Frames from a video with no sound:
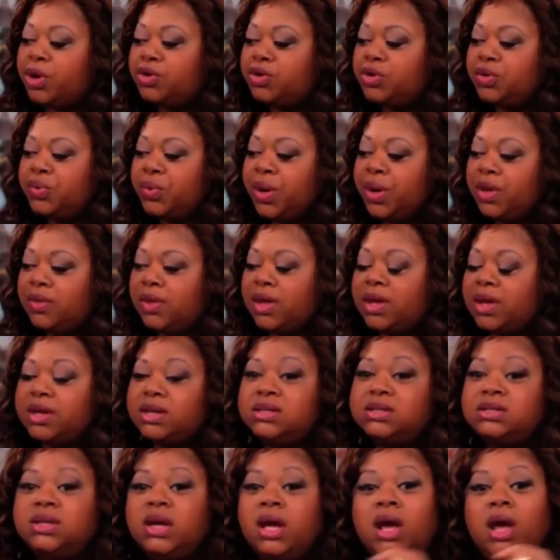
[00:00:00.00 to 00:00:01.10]
we're doing
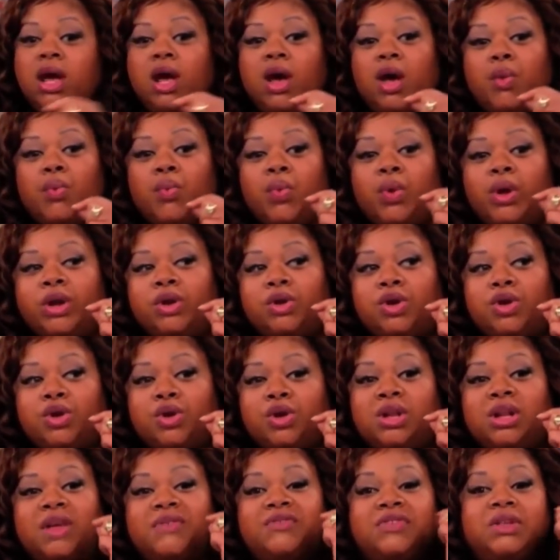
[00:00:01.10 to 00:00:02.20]
this, when
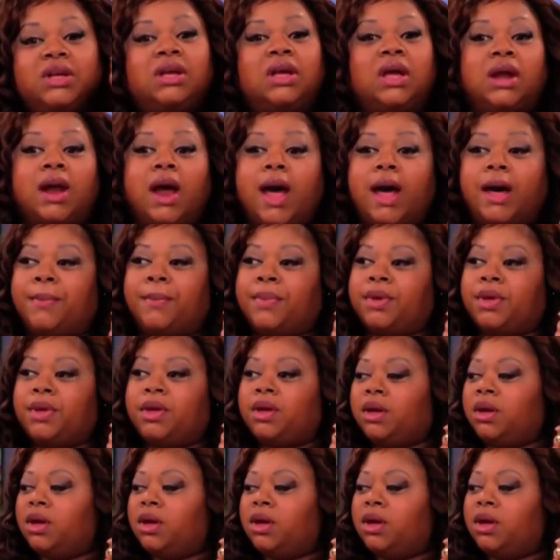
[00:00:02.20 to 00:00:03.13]
you're lifting it up,